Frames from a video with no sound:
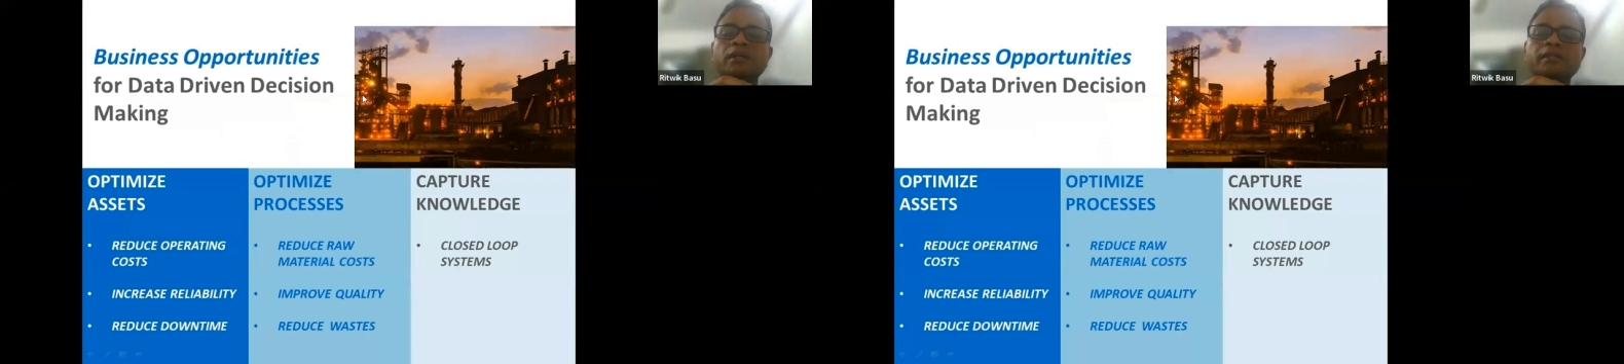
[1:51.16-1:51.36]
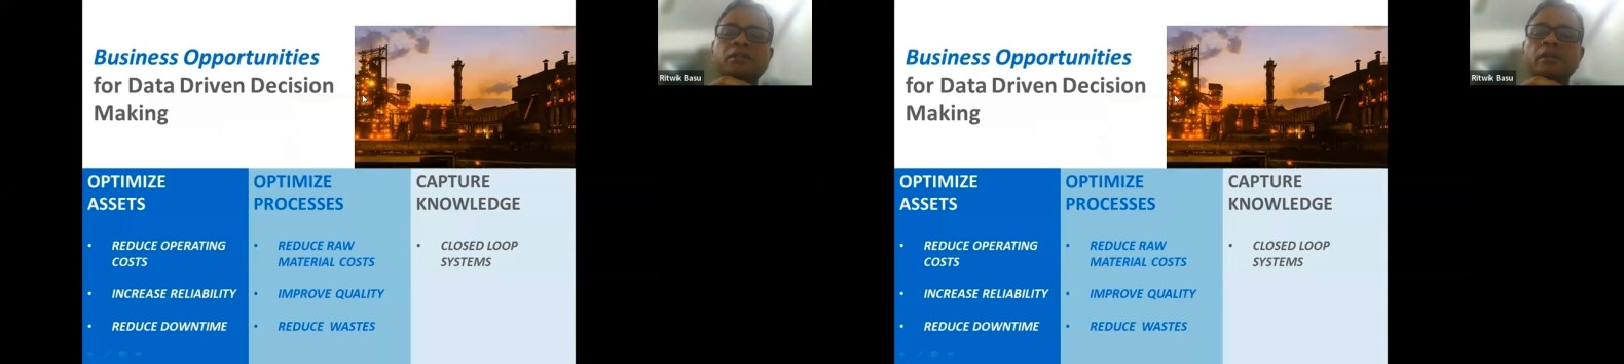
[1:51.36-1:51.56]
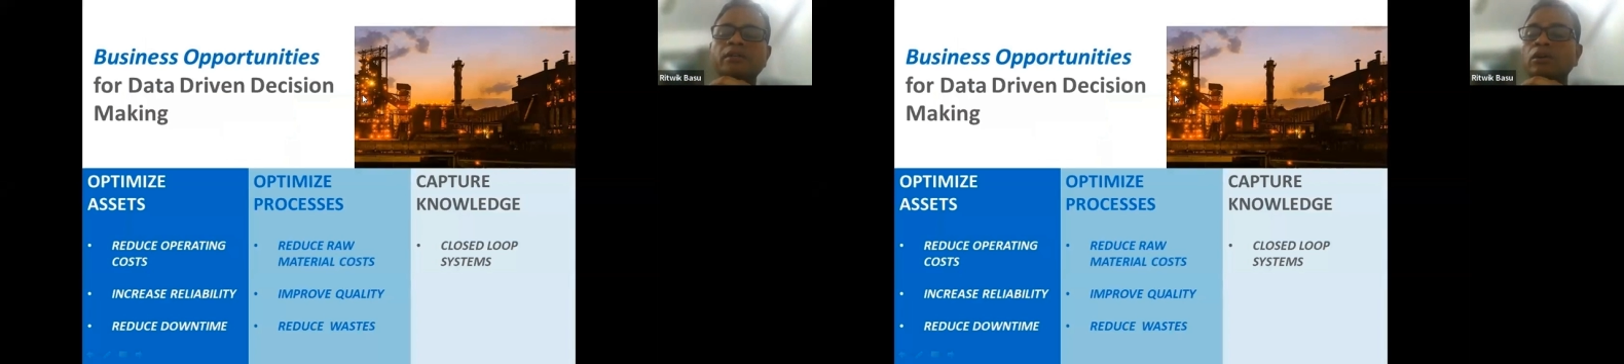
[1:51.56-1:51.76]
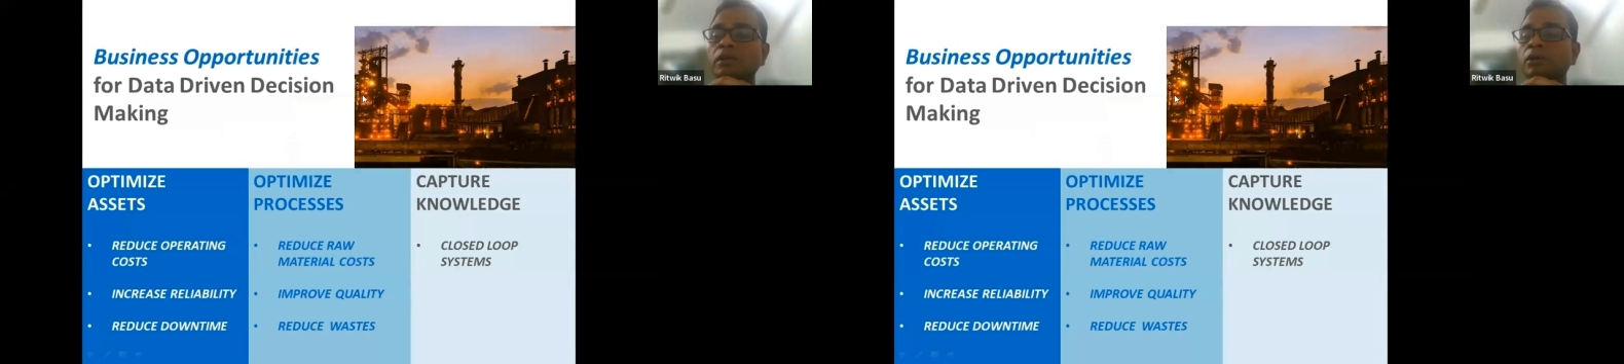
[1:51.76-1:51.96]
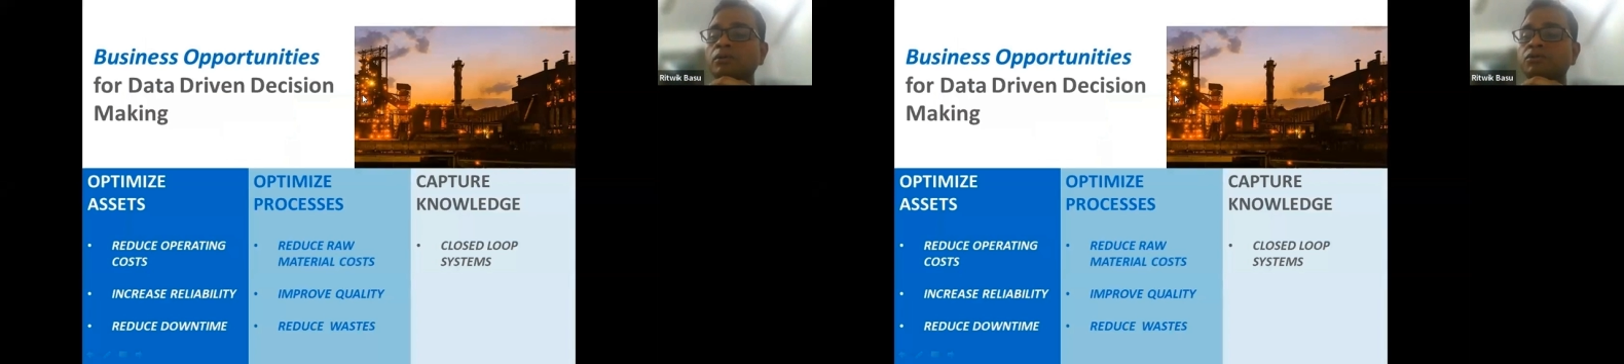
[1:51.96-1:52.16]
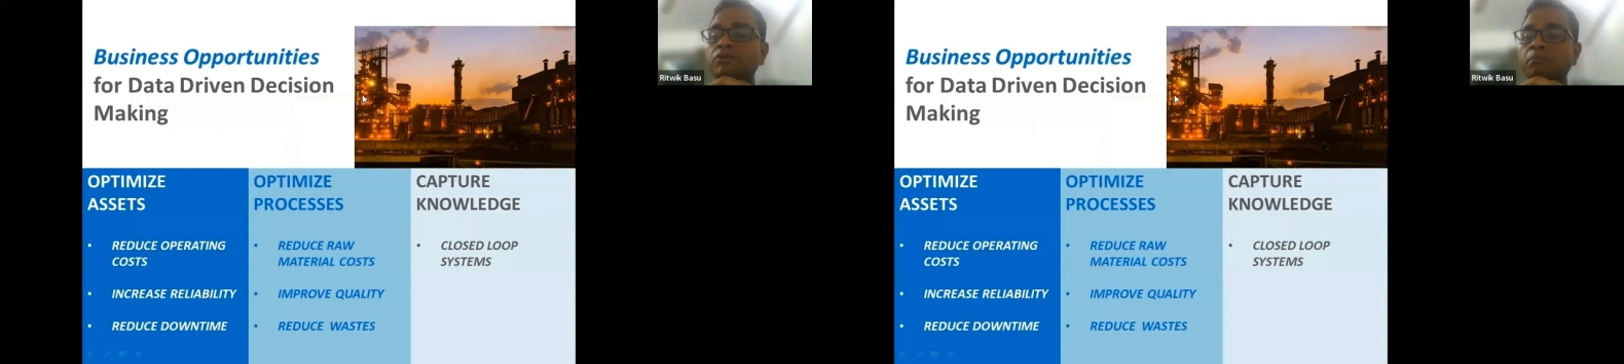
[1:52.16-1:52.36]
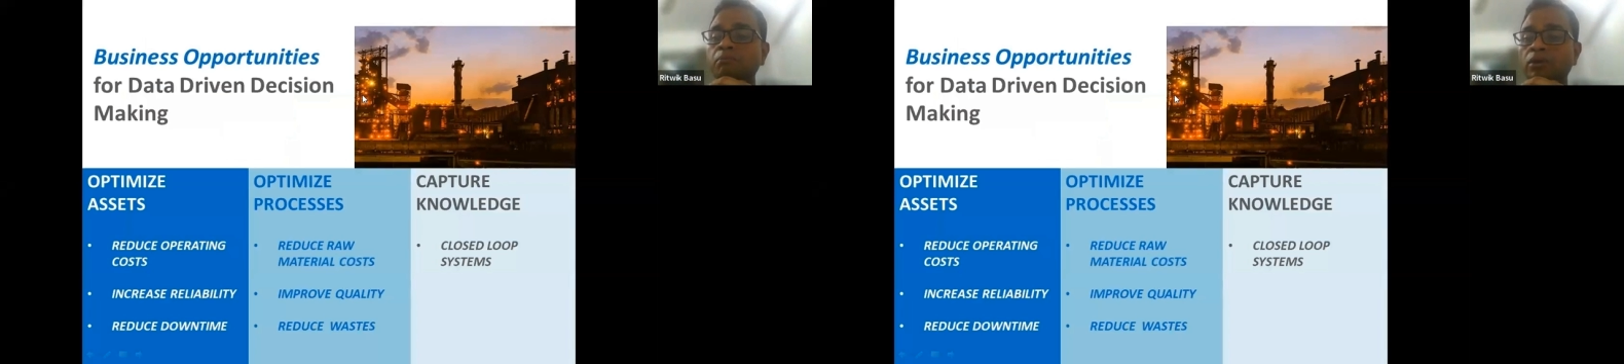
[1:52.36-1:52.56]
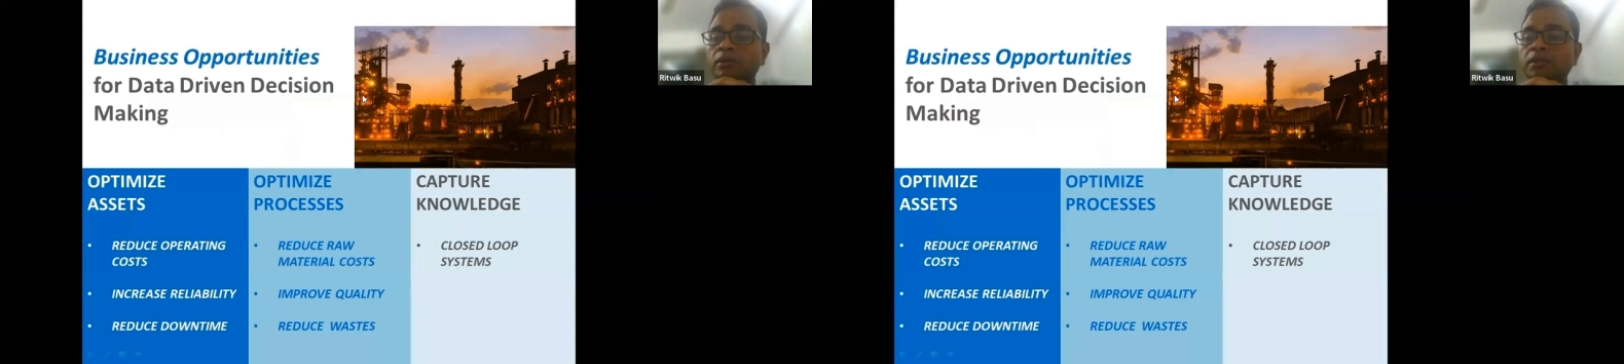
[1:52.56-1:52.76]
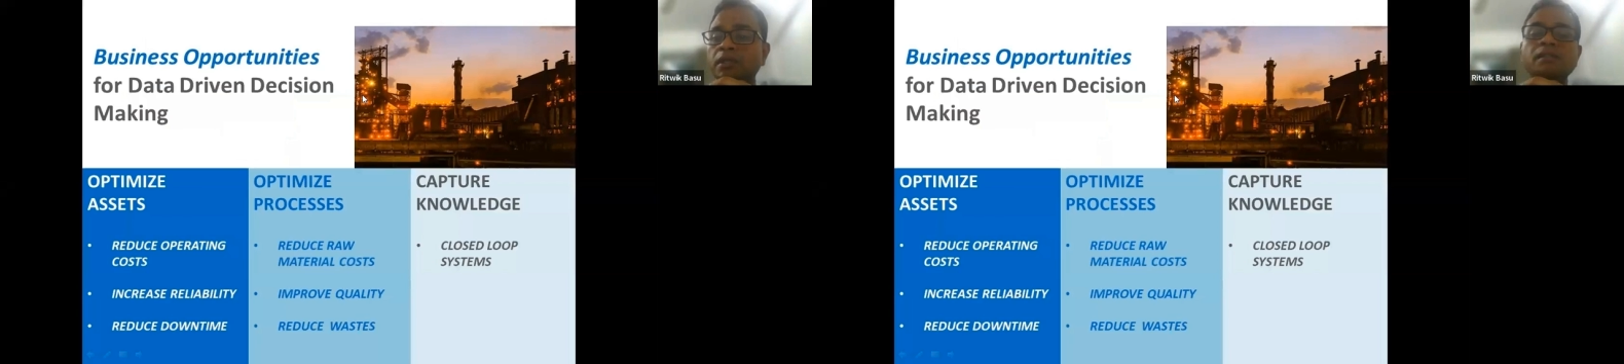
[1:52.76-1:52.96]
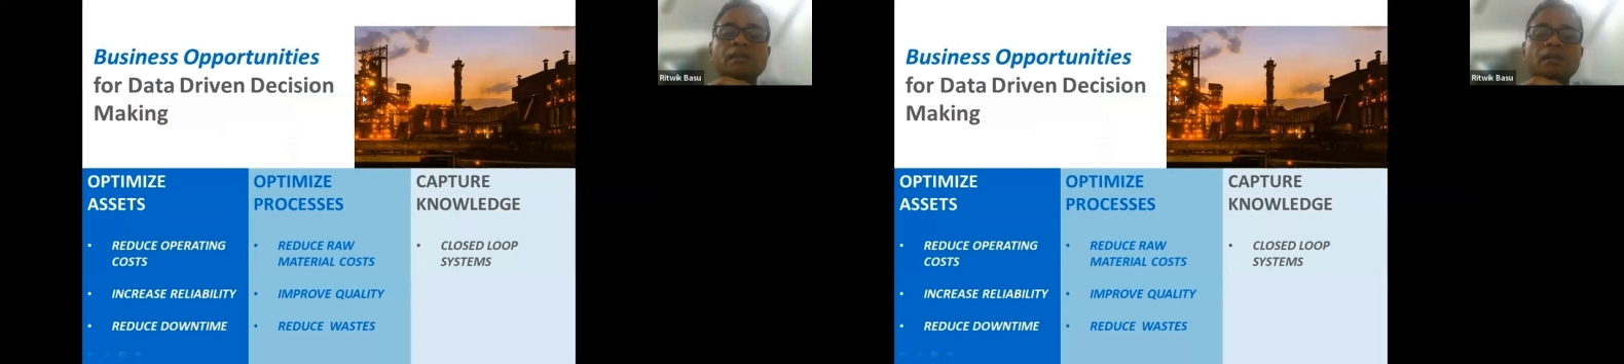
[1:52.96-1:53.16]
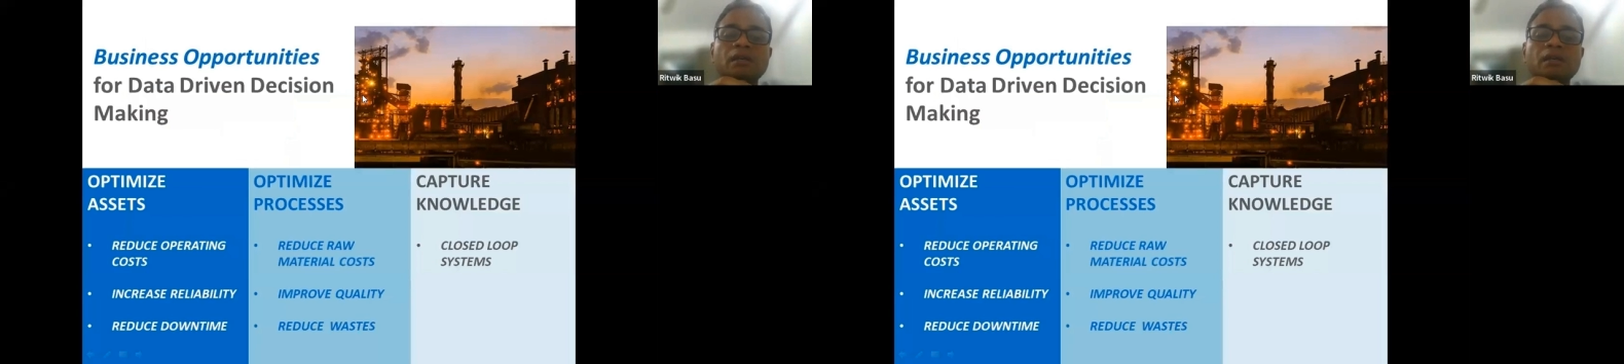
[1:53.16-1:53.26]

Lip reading: We are essentially talking about three important things.